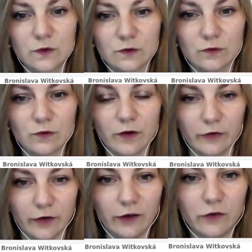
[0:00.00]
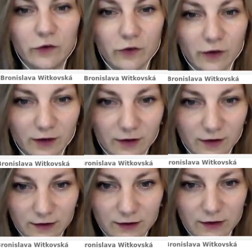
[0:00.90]
to arrange
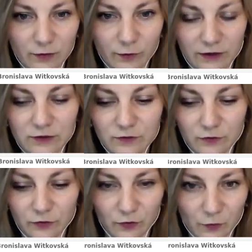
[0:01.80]
event for you.